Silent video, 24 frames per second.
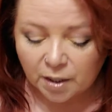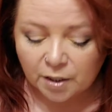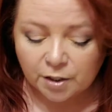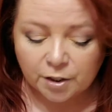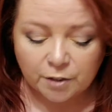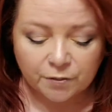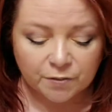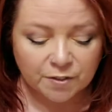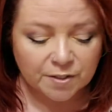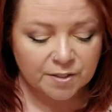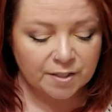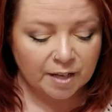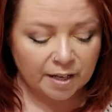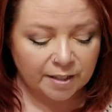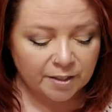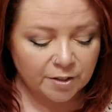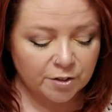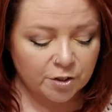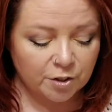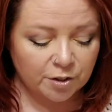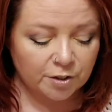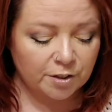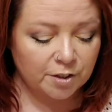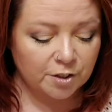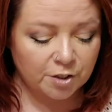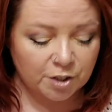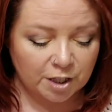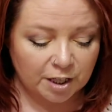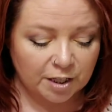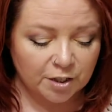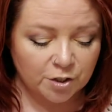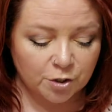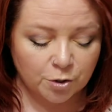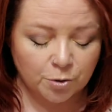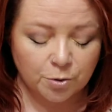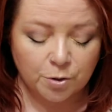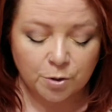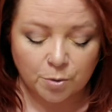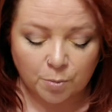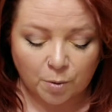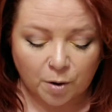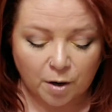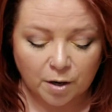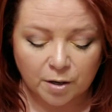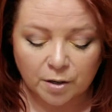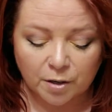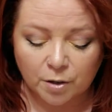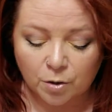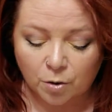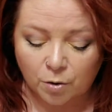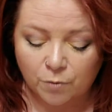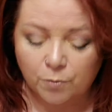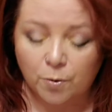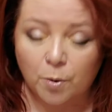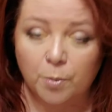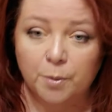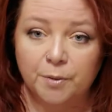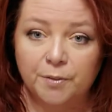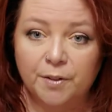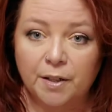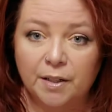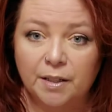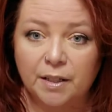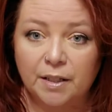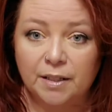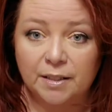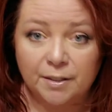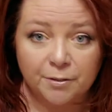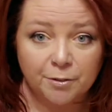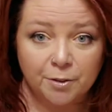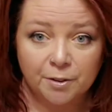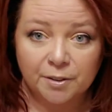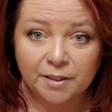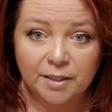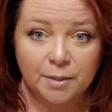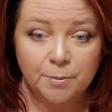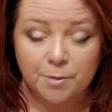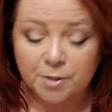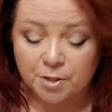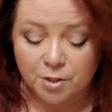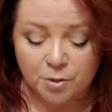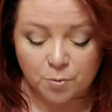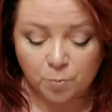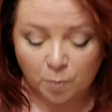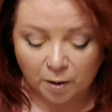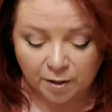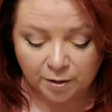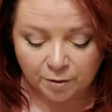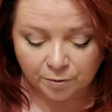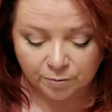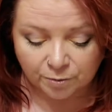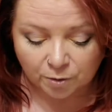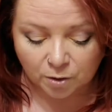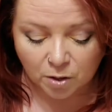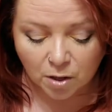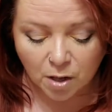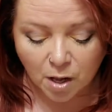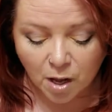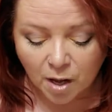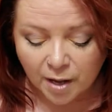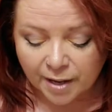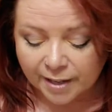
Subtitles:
You've decided you're going to change who you are and go forward thinking differently, which is wonderful.